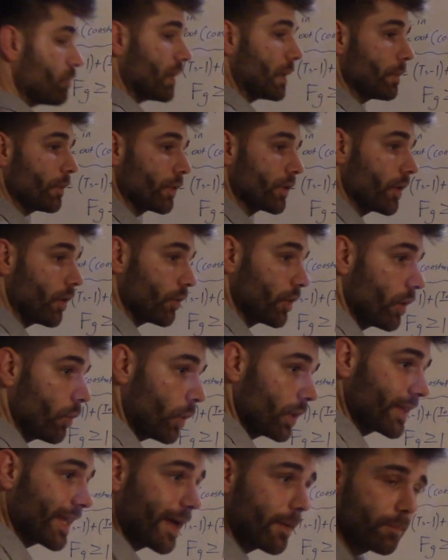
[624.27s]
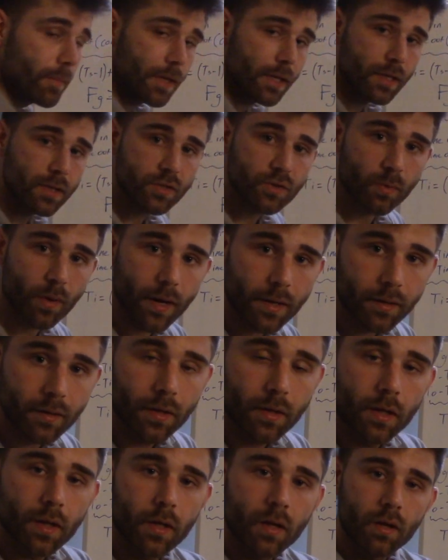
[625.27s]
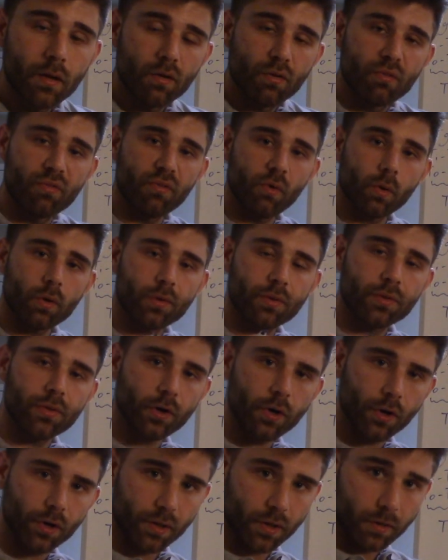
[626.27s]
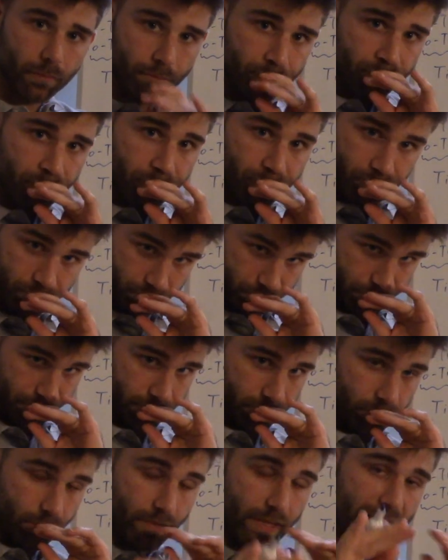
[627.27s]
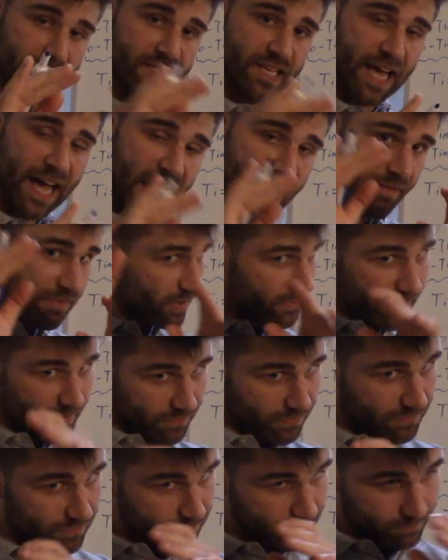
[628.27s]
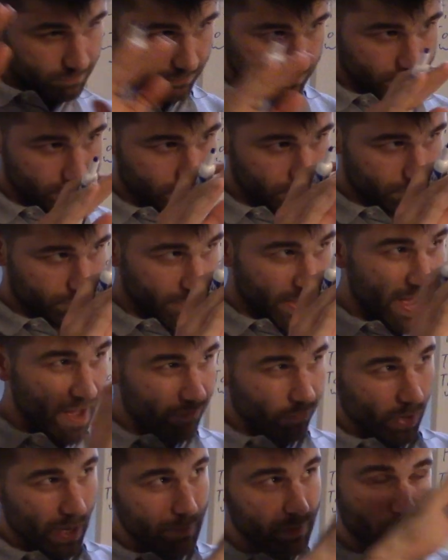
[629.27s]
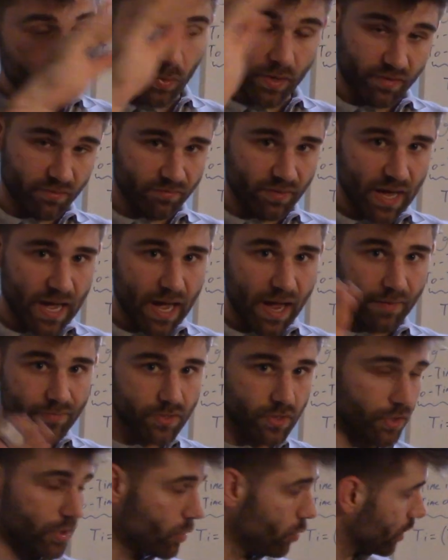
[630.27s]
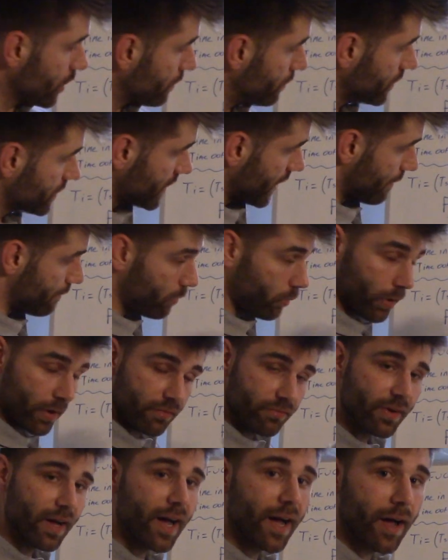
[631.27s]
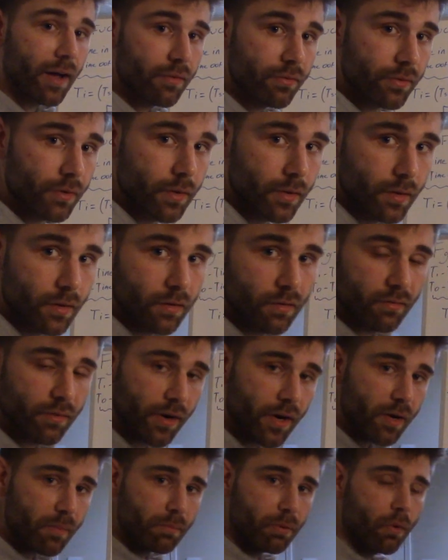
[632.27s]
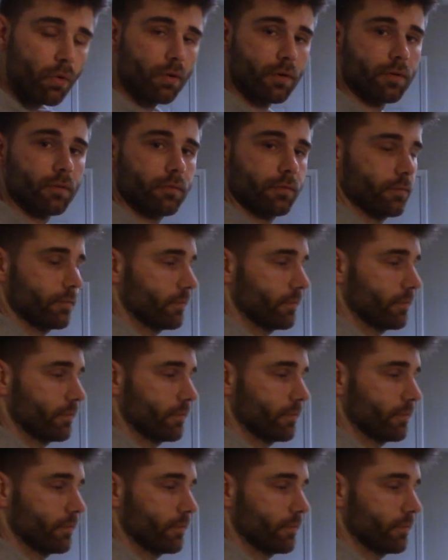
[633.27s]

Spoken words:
people that don't know what that means, right? 430, that's half of it, halfway between 5, so you want to put that 0.5. Very important.